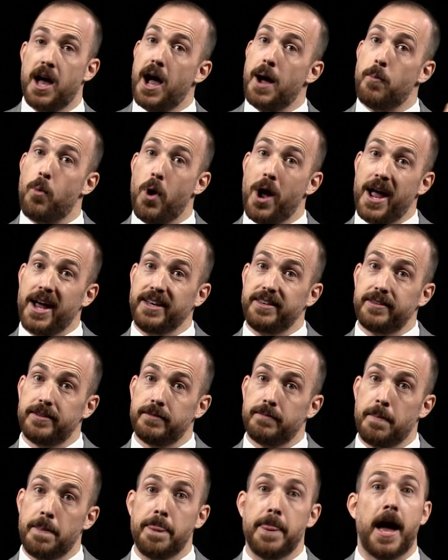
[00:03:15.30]
I'm white,
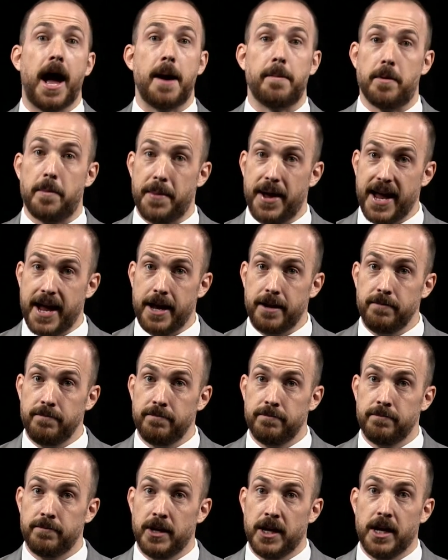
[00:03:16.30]
I'm a
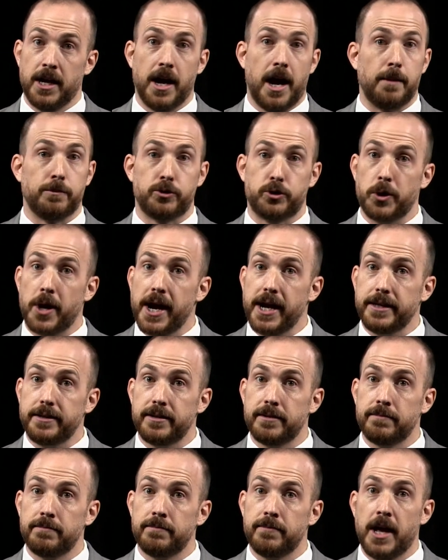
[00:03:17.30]
man, I'm
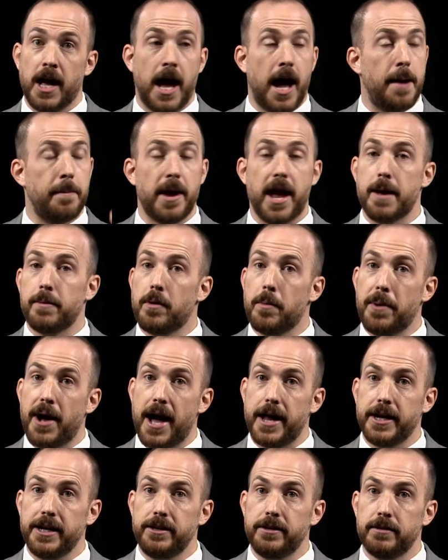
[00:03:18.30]
straight, I'm
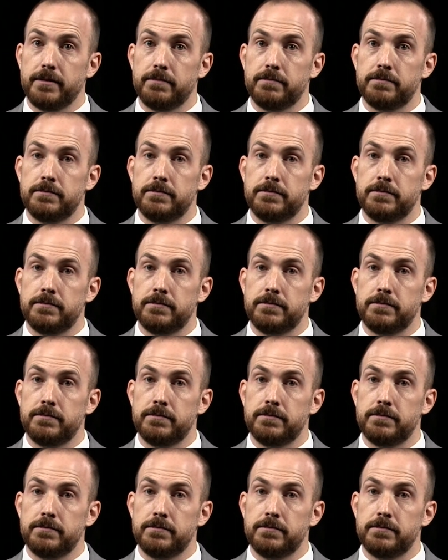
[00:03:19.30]
able-bodied,